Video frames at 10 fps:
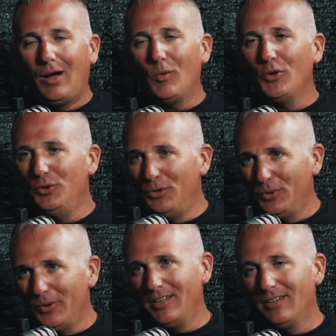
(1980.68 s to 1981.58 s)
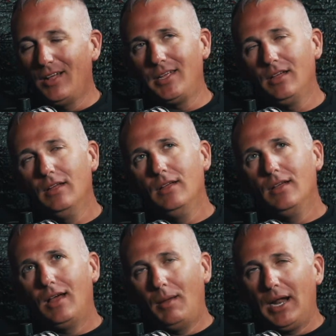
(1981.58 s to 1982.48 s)
are you doing? Like,
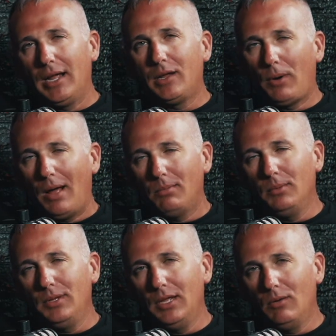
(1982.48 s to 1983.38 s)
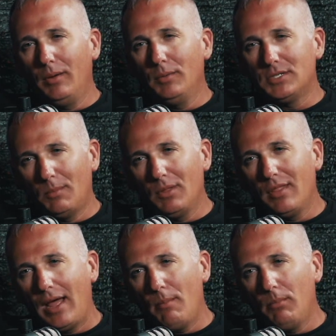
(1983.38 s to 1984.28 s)
I mean, I could probably get away with some of
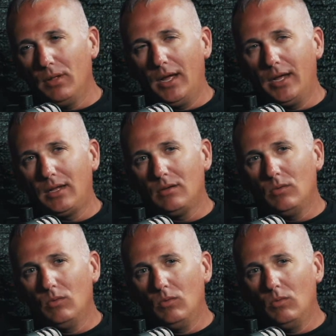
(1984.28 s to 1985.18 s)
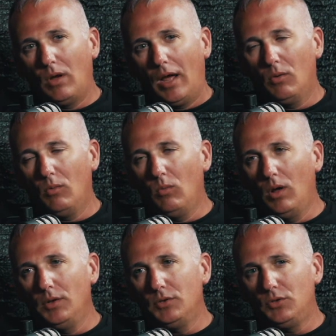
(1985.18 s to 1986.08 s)
that, but like, I don't
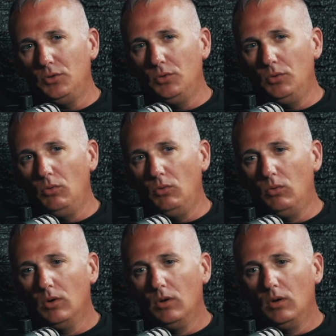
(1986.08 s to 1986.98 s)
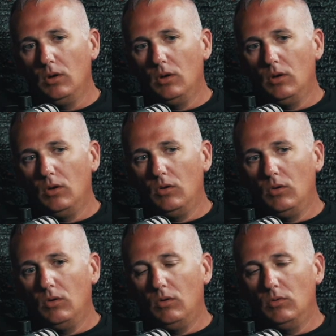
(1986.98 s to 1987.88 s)
want to
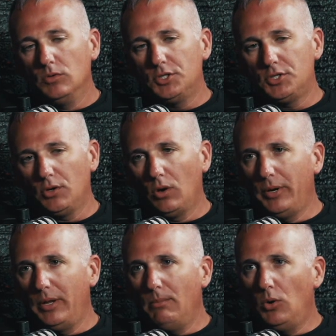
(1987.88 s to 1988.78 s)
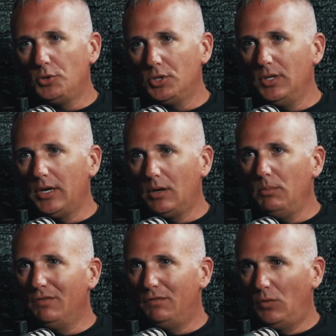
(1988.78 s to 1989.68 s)
stir up an emotion that can be
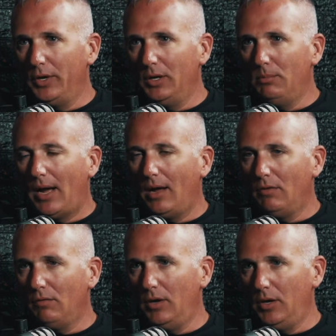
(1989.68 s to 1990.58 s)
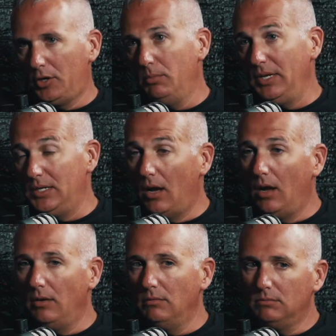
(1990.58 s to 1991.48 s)
avoided by, it could be
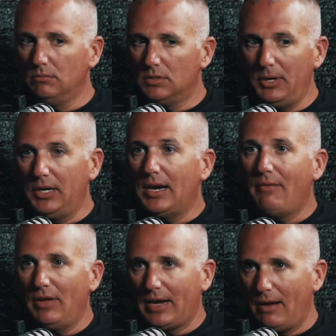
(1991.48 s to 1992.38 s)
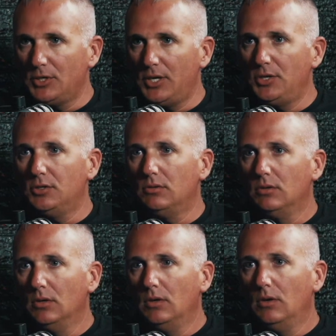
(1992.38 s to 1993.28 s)
done. Somebody can have that conversation
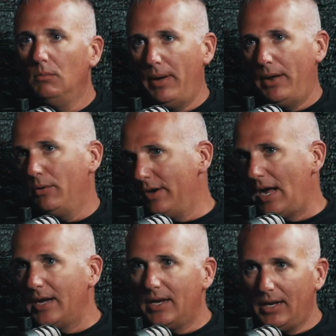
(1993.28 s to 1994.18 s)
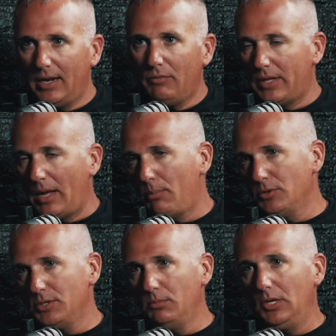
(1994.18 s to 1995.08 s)
better than I can have with that
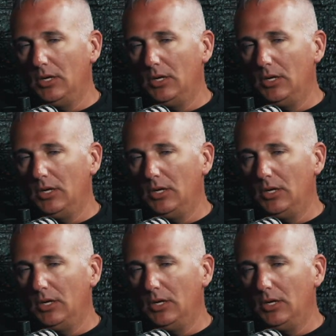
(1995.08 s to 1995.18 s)
person